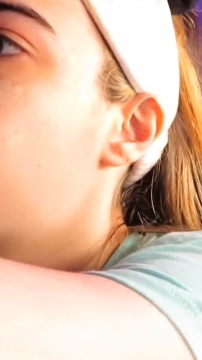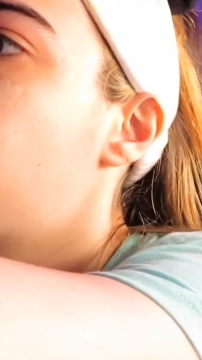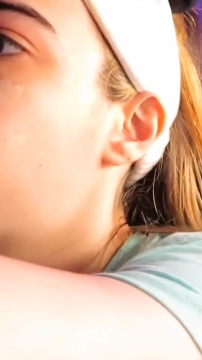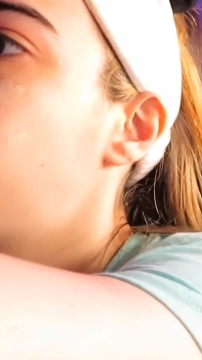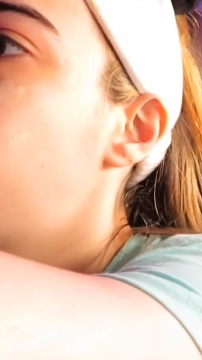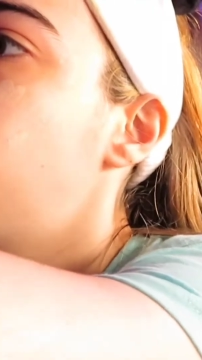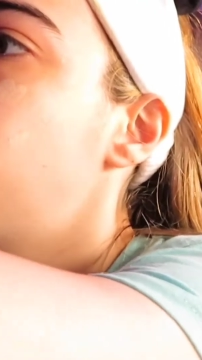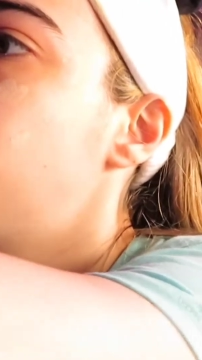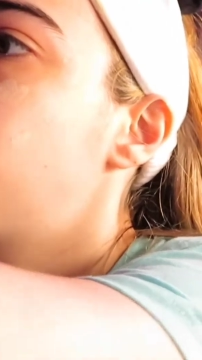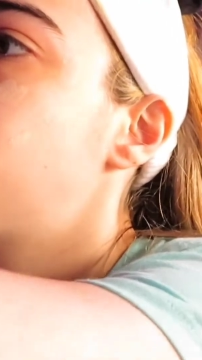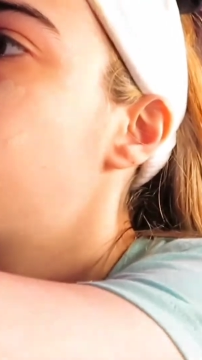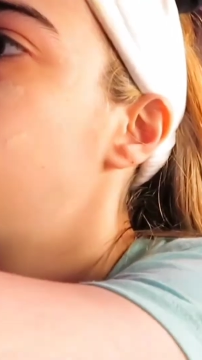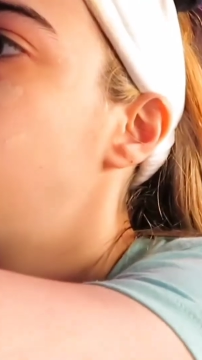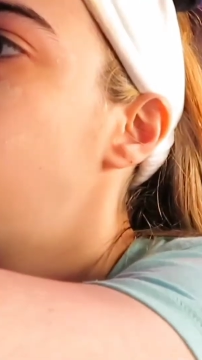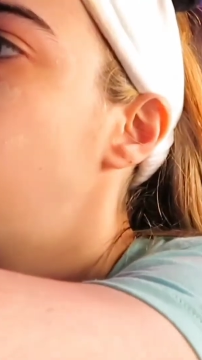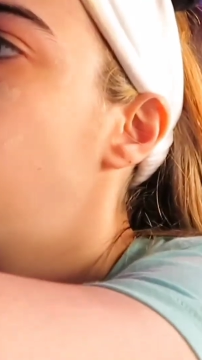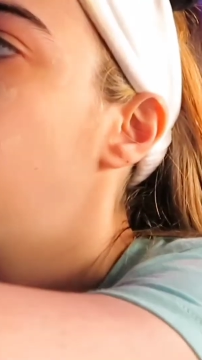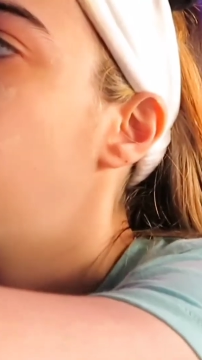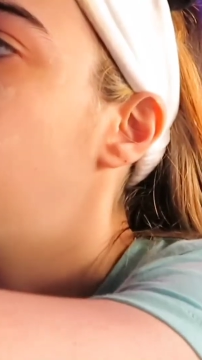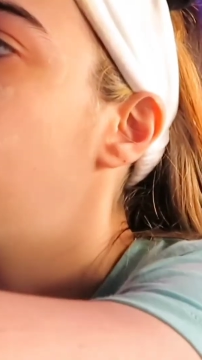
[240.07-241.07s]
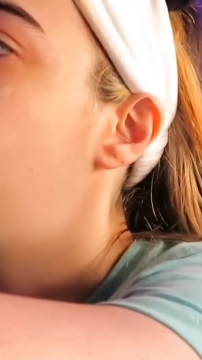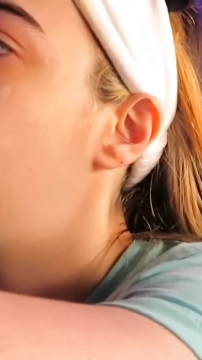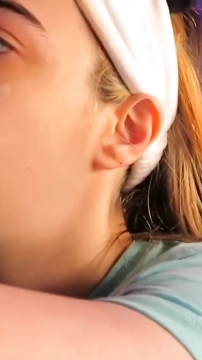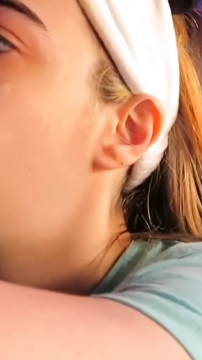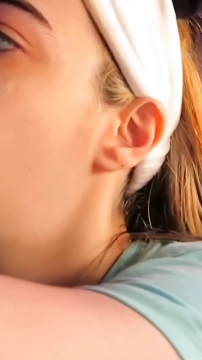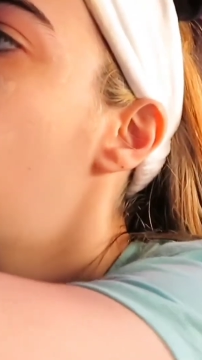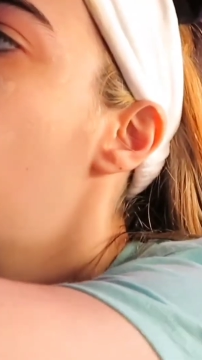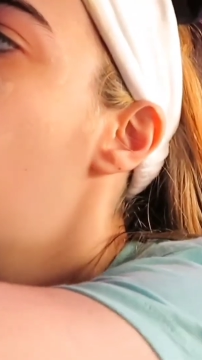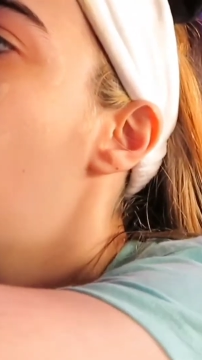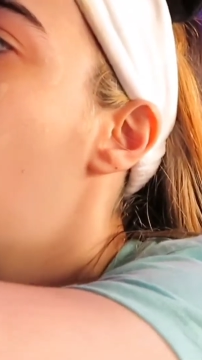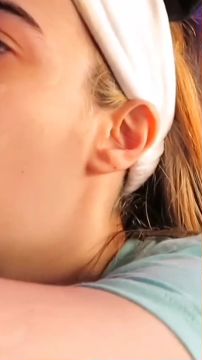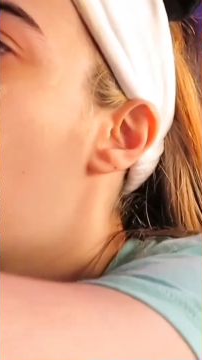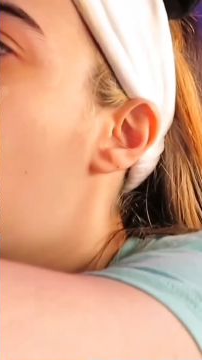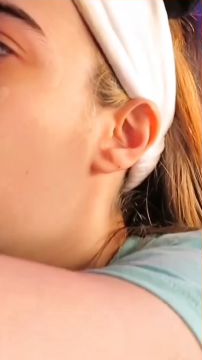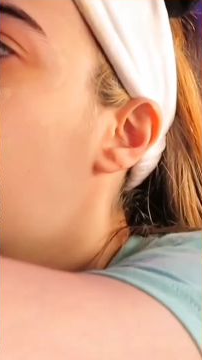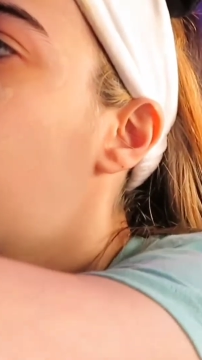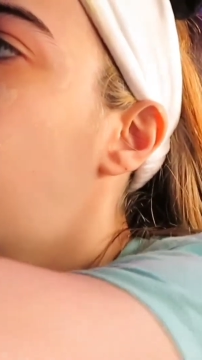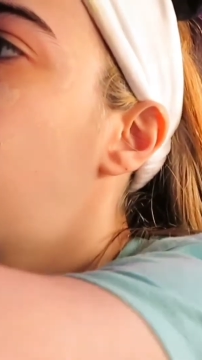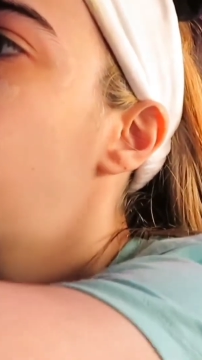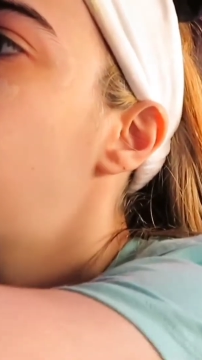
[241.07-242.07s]
not used to doing,
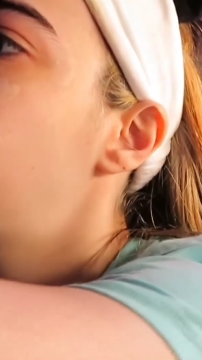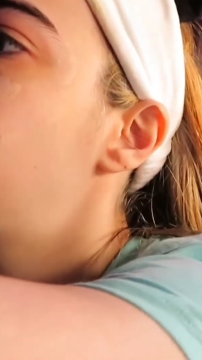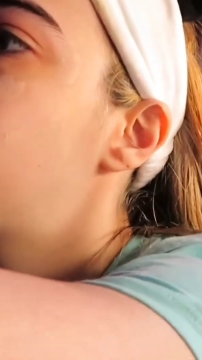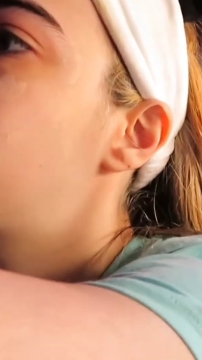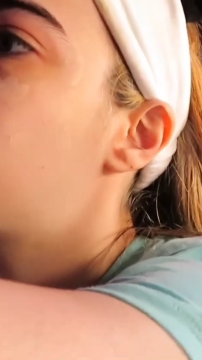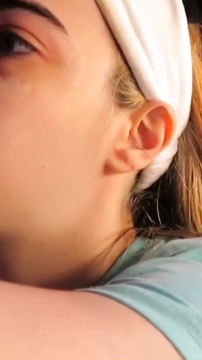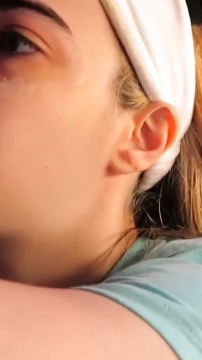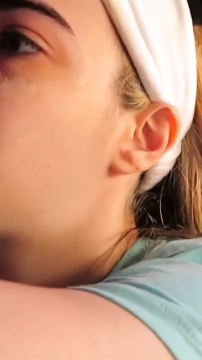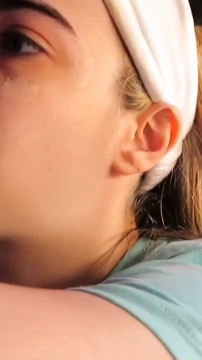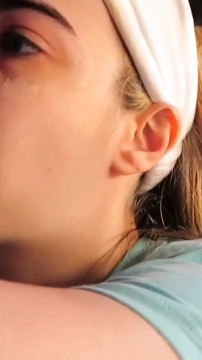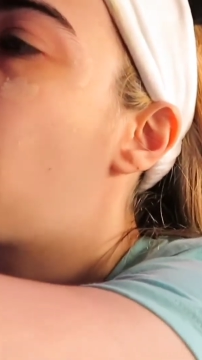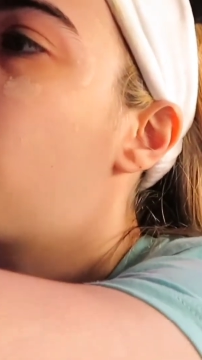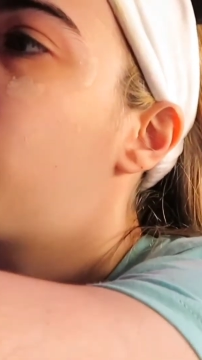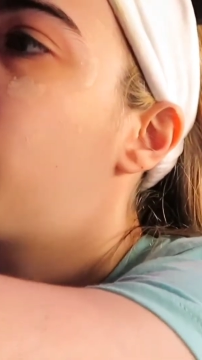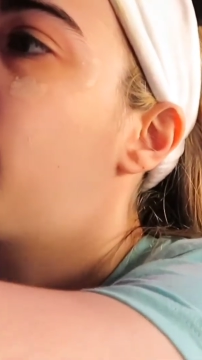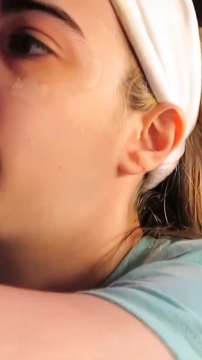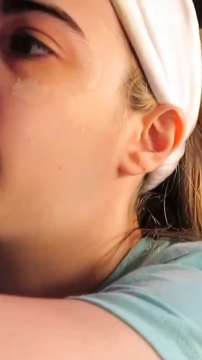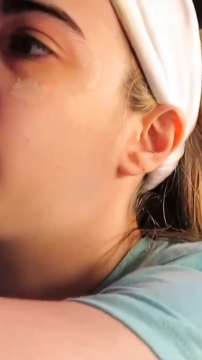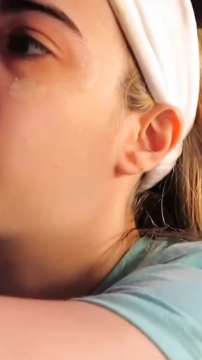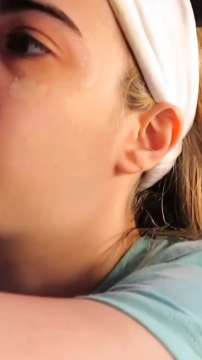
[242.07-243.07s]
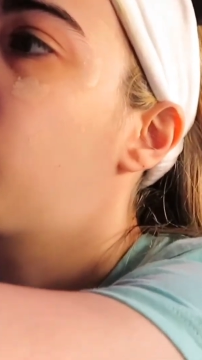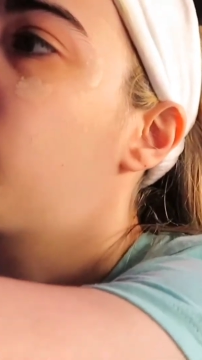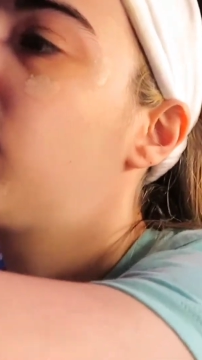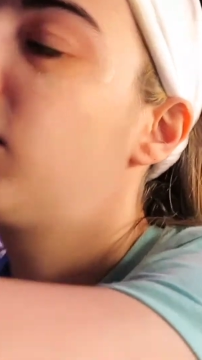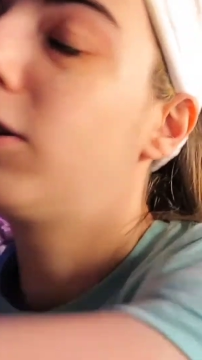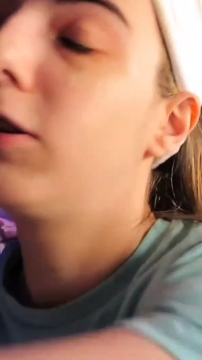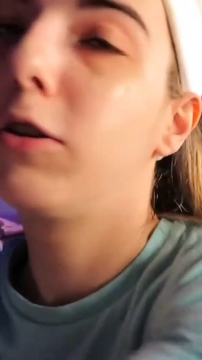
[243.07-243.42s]
I lose around like